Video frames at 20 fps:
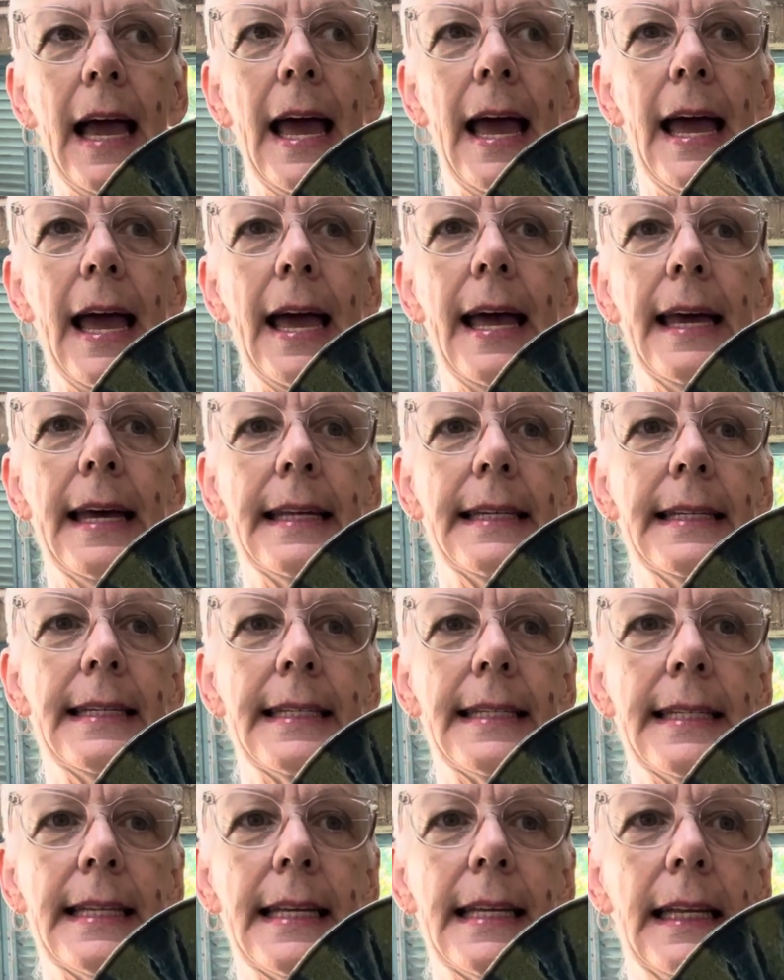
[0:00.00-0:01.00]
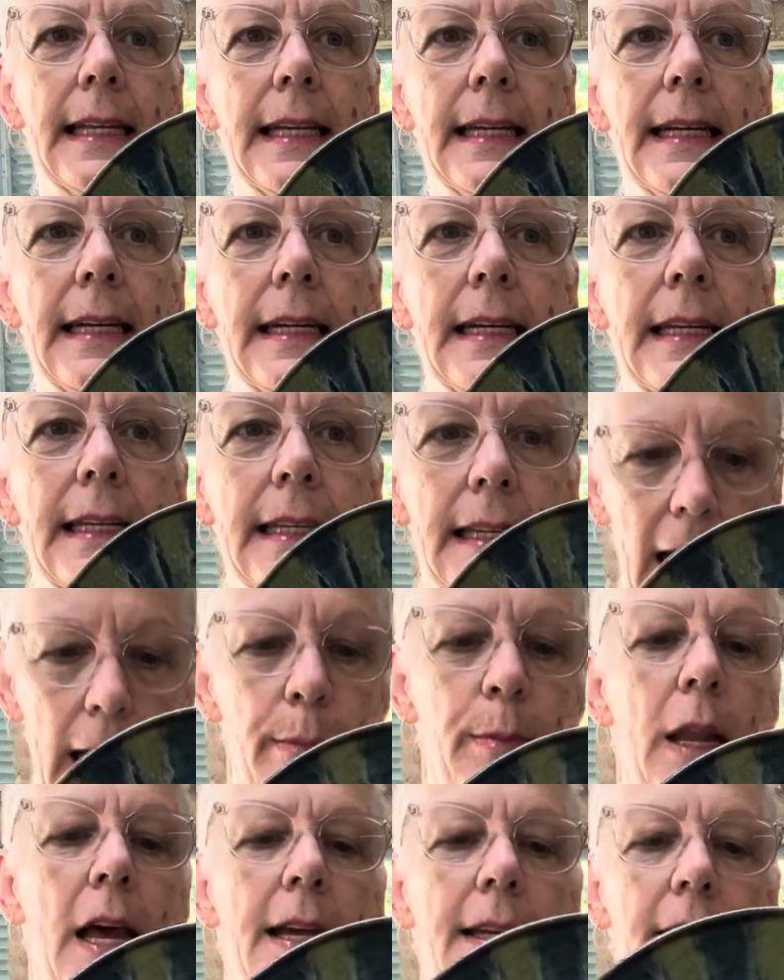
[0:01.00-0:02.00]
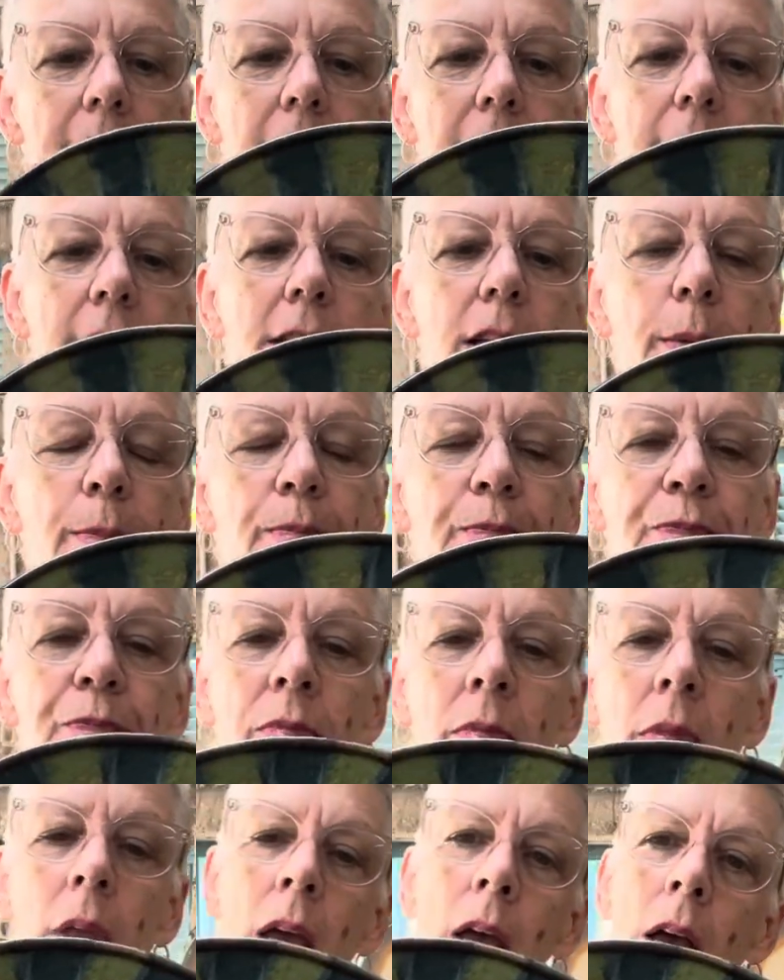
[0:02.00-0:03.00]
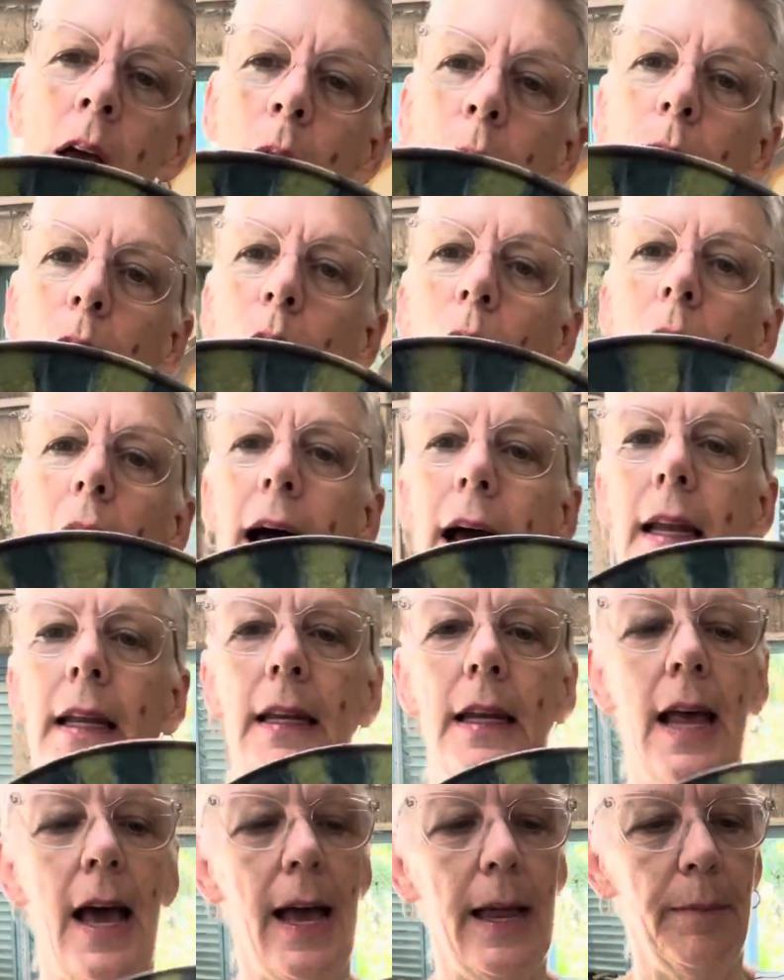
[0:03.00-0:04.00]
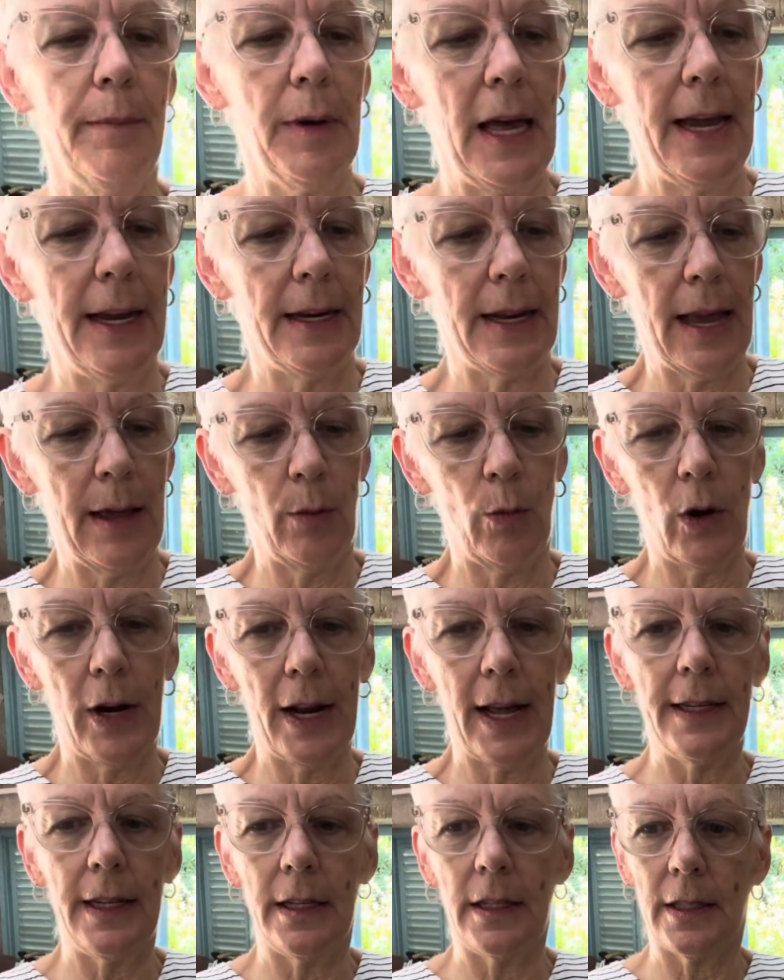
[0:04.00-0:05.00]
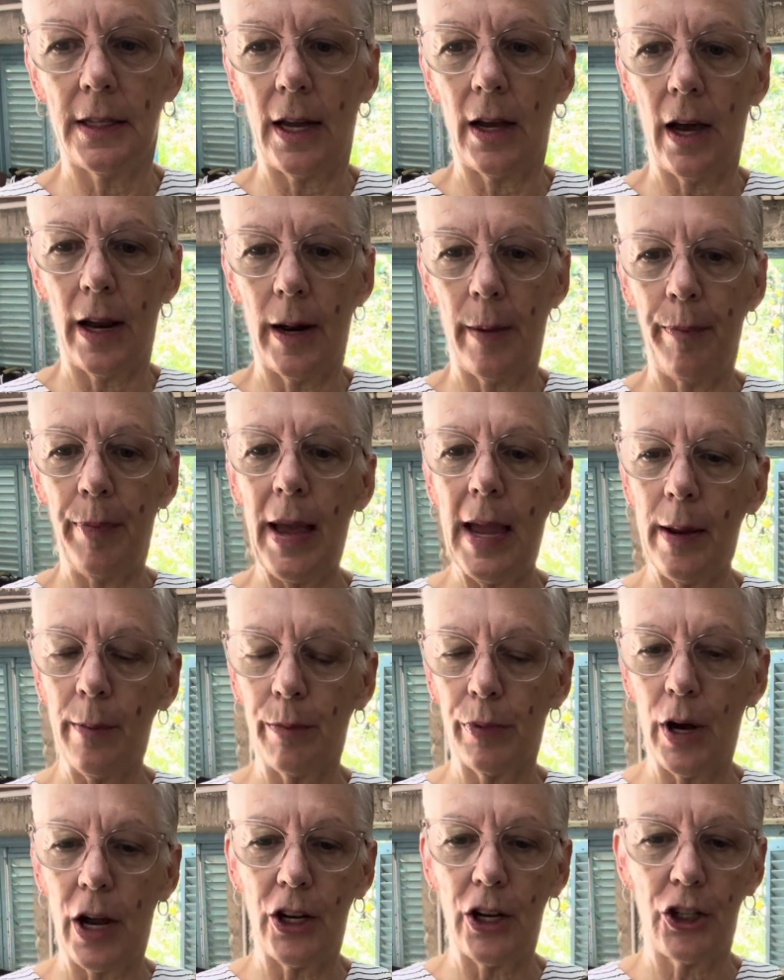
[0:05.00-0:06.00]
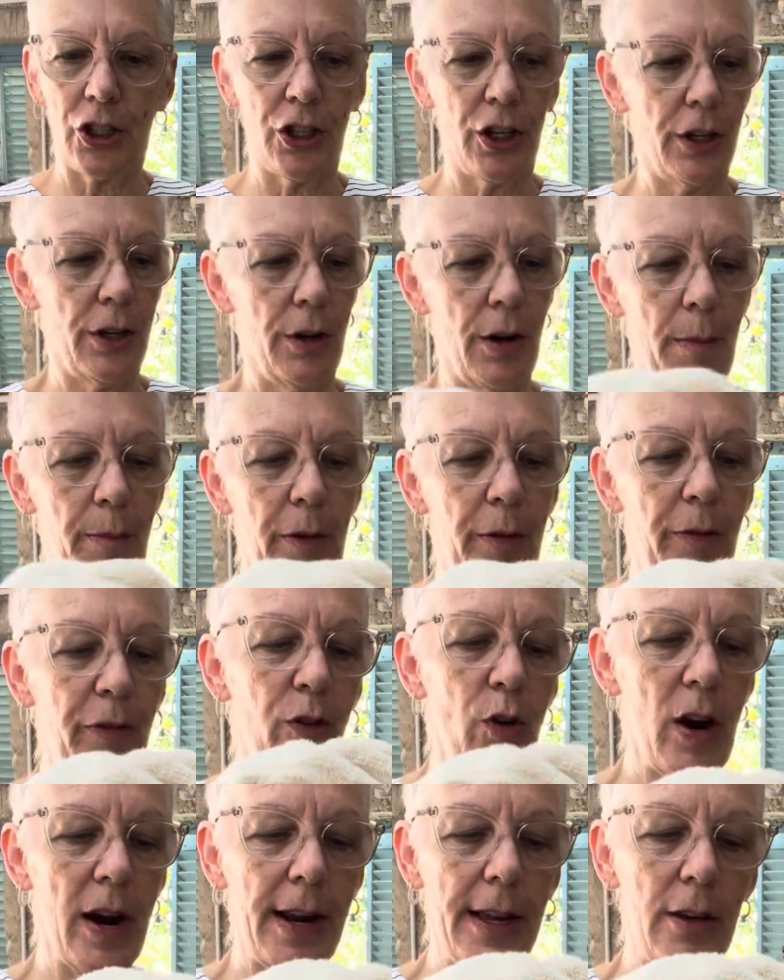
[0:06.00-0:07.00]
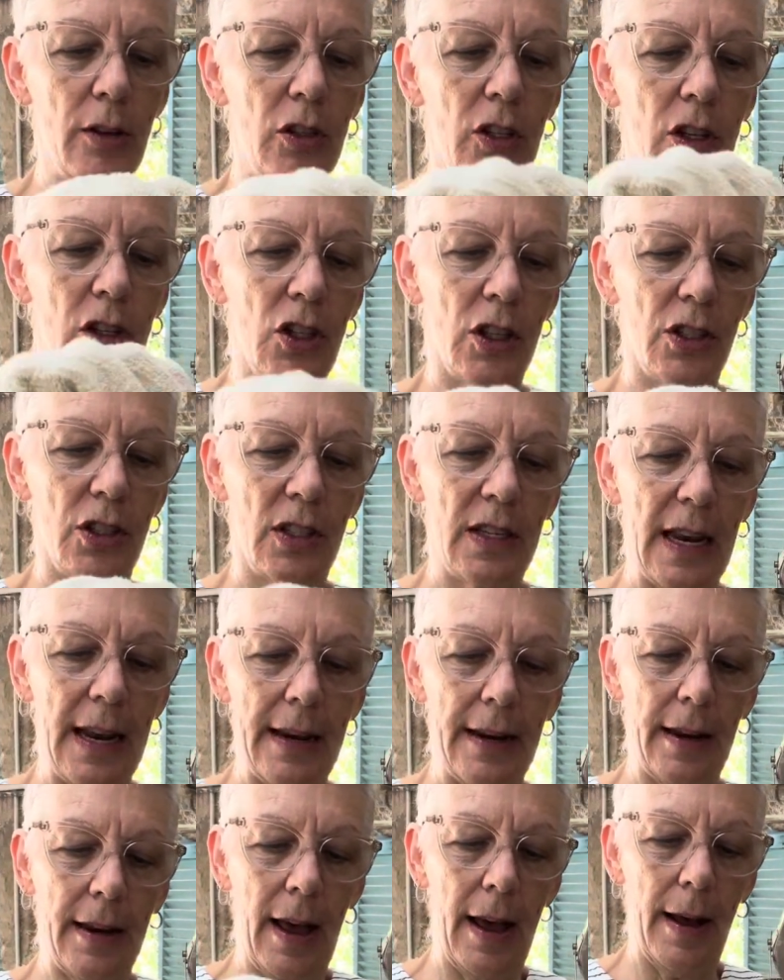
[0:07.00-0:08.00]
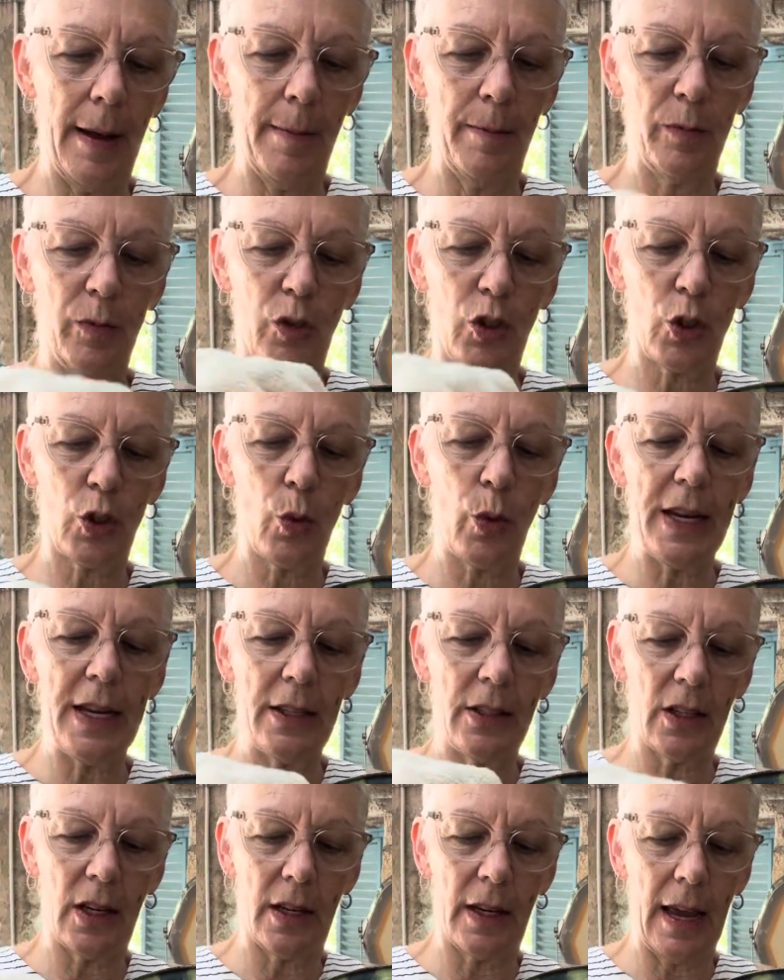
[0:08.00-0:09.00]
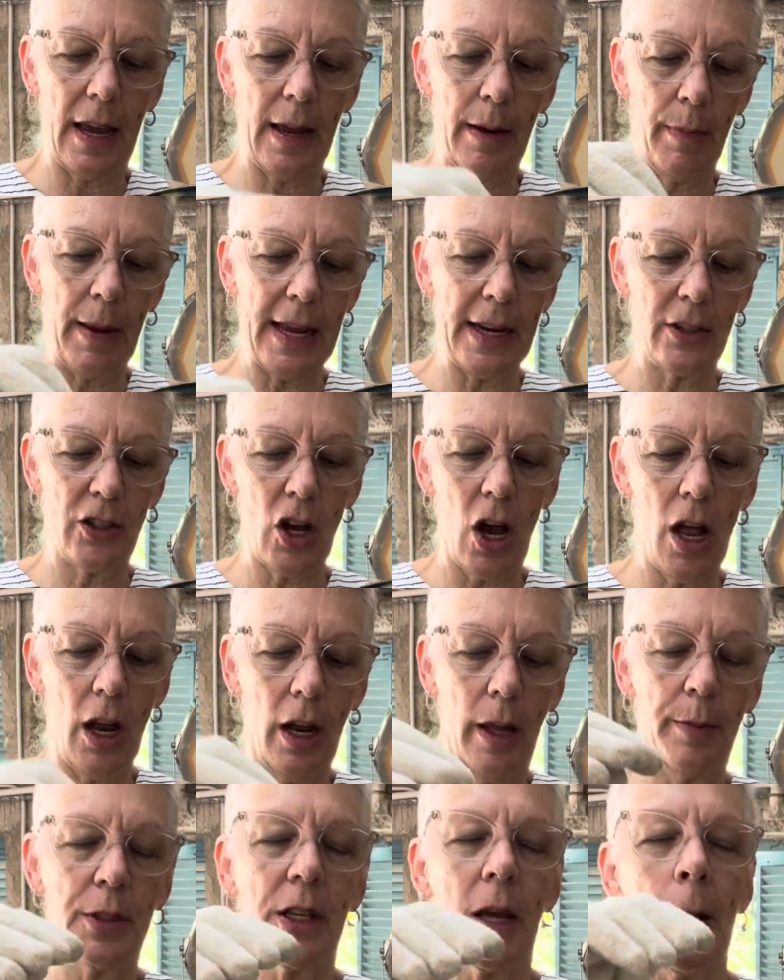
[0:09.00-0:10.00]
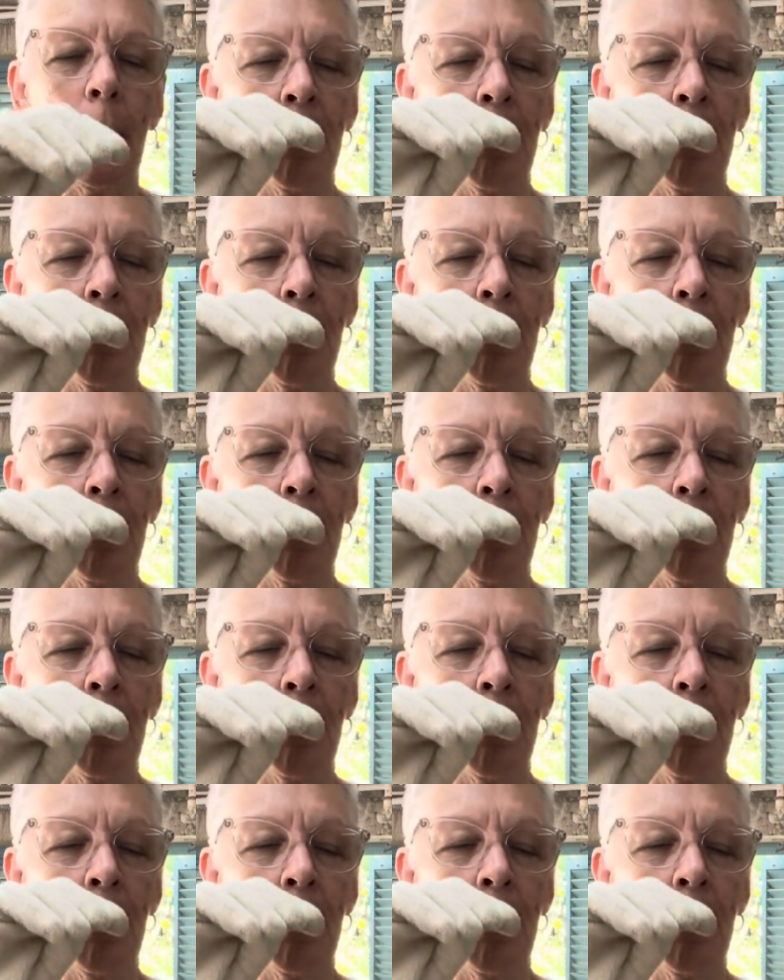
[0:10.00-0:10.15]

and uh, Limelight, that's it. Blue Isle and Limelight, and what I did is I got a paintbrush. And before I used to just um, squeeze it and make dollops.